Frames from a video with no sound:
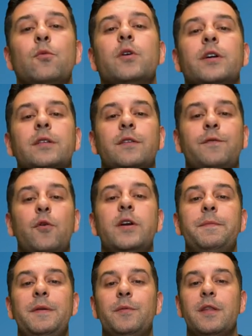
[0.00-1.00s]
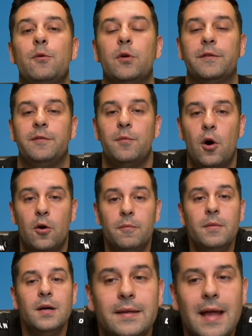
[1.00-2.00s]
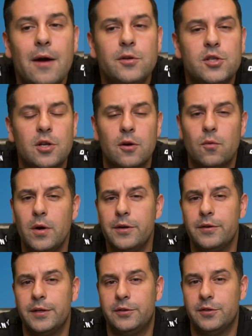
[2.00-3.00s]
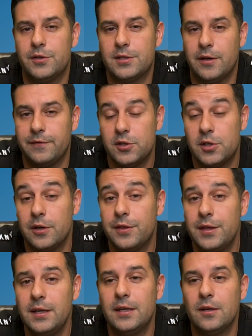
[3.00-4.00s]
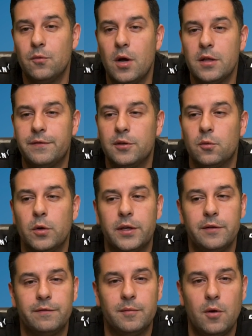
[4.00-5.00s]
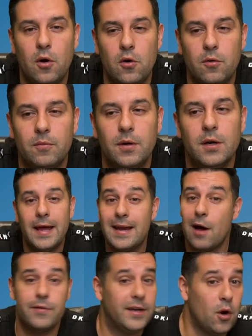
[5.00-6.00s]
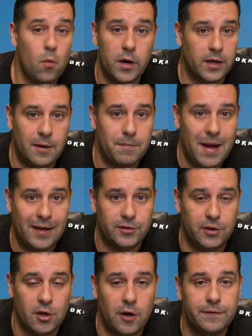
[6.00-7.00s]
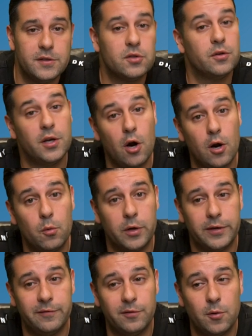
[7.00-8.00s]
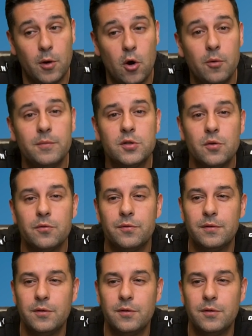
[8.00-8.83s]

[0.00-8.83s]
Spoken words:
that work, the 40 people that work from home, now you start wondering to yourself, you start thinking, well, if they're working from home and now they don't want to come back to the office, so they are working from home. So